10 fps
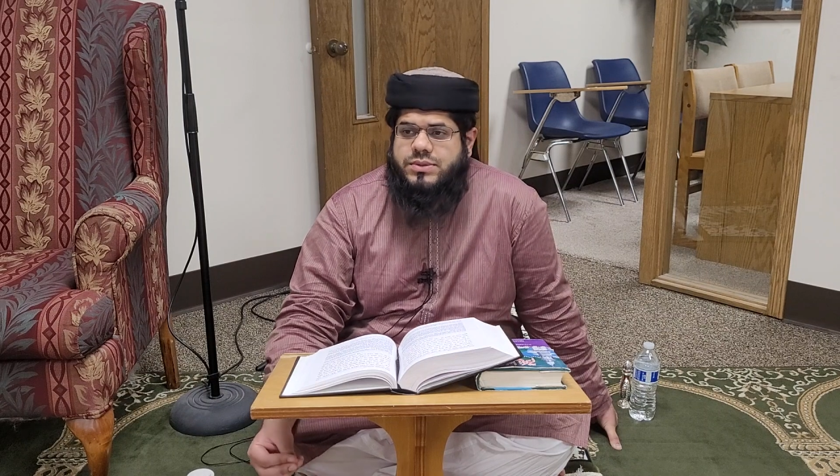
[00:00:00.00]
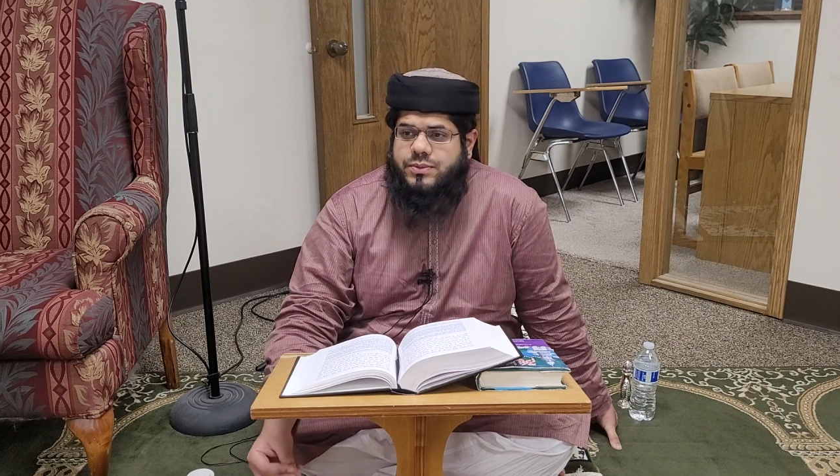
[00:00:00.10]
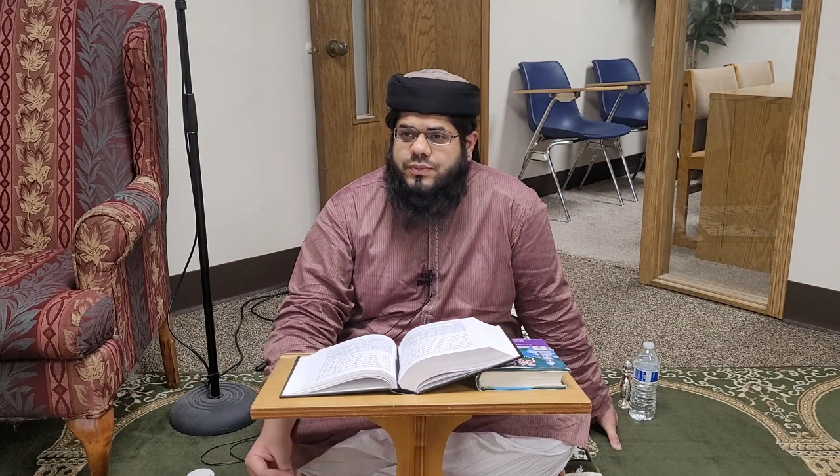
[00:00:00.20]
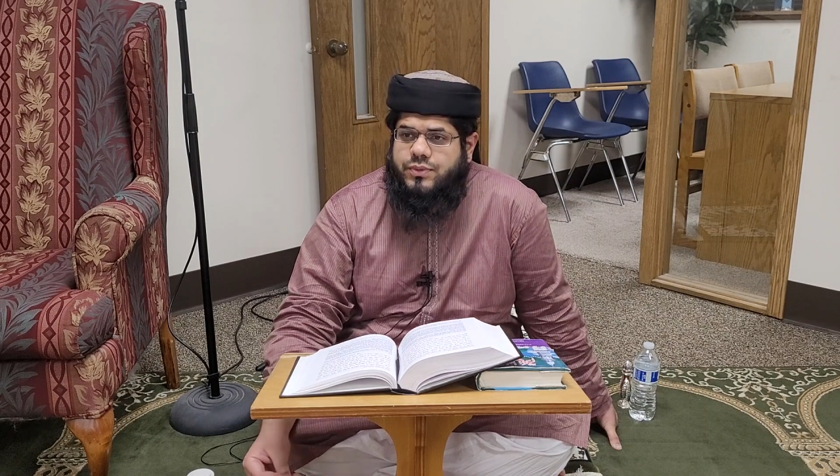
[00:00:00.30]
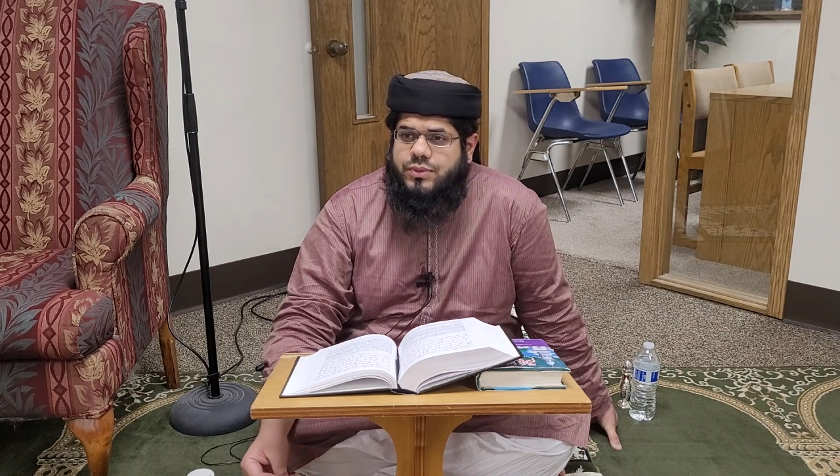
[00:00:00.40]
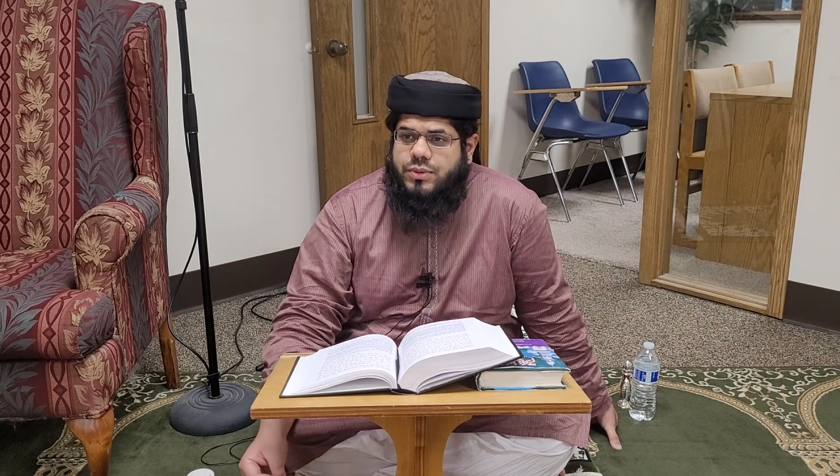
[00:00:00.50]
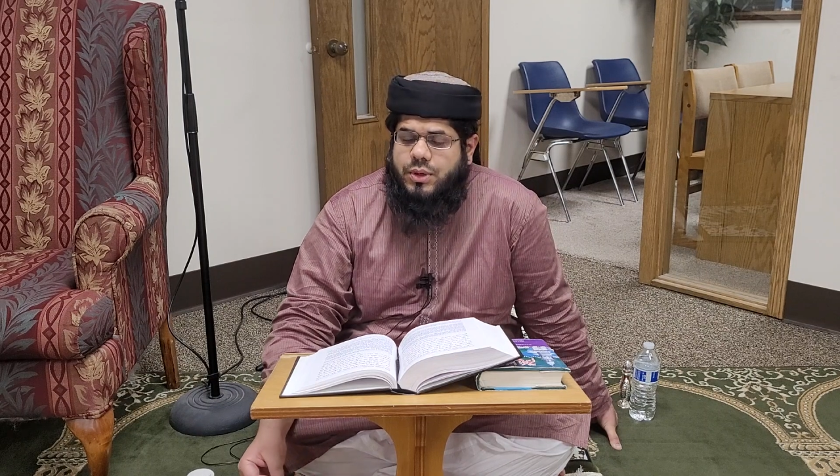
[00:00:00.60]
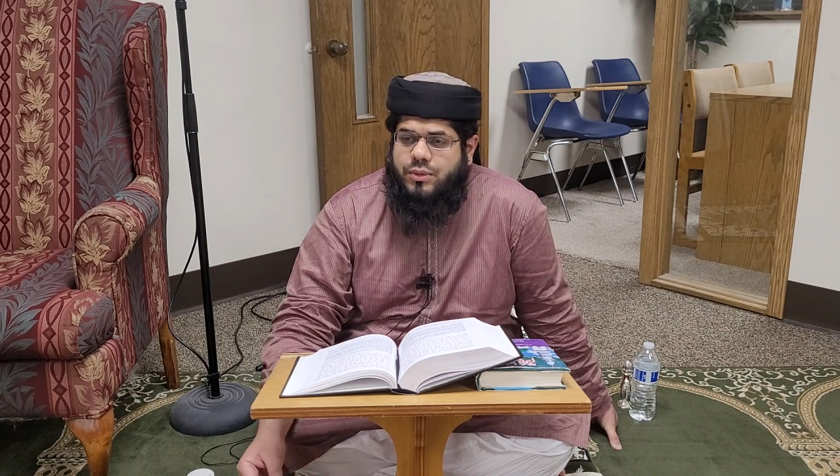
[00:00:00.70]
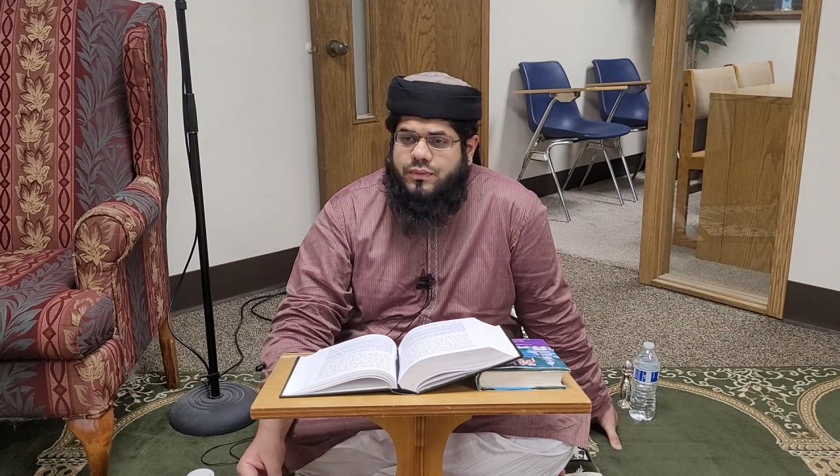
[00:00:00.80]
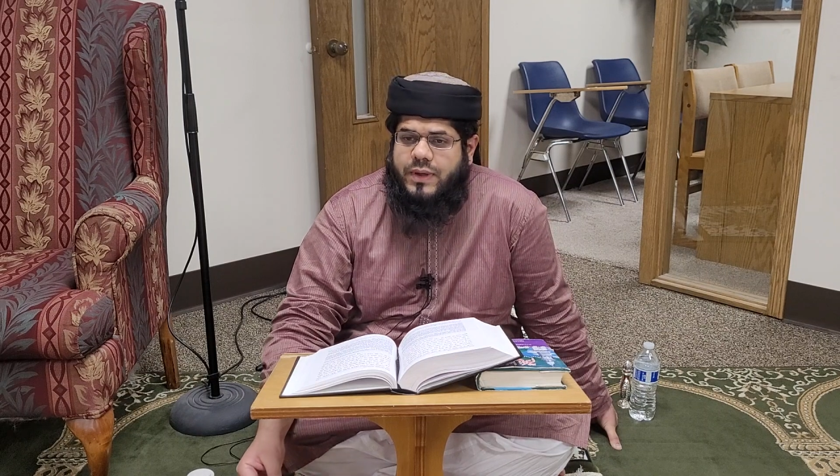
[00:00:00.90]
some food to
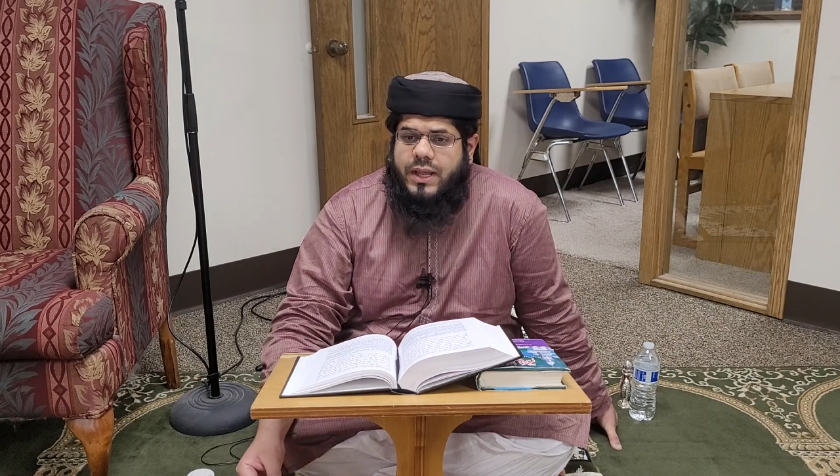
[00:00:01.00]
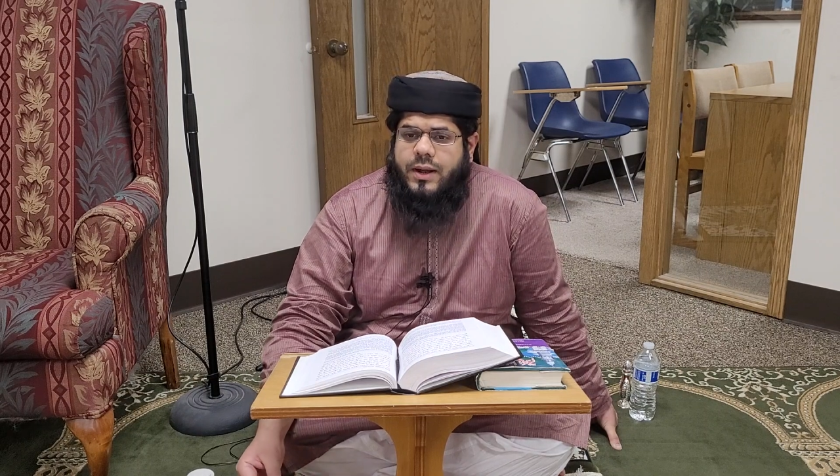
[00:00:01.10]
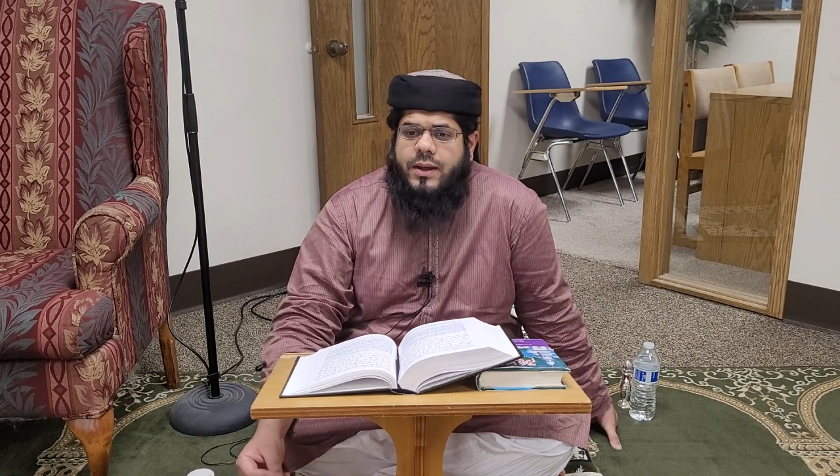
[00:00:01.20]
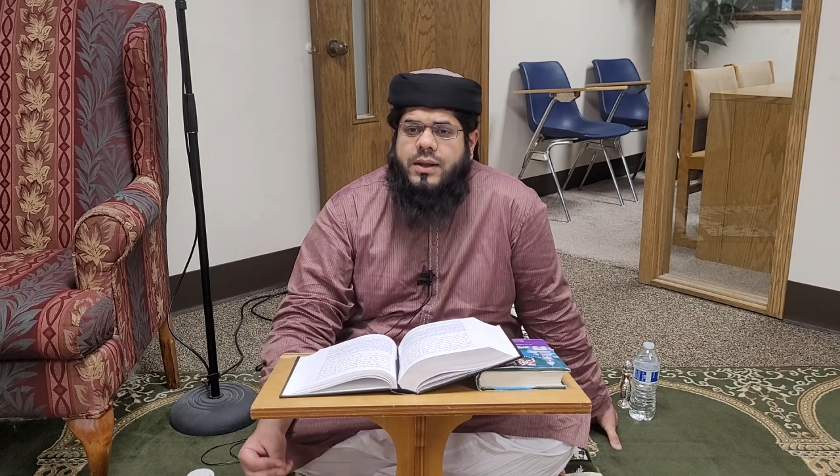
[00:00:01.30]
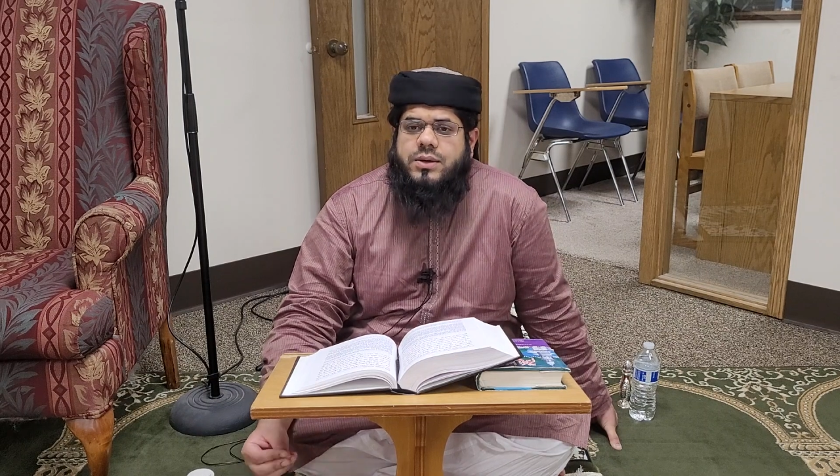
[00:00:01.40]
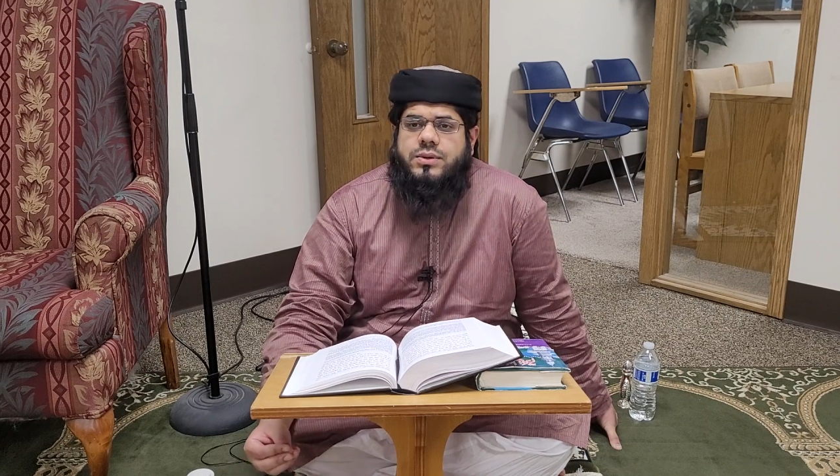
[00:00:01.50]
the kuffar,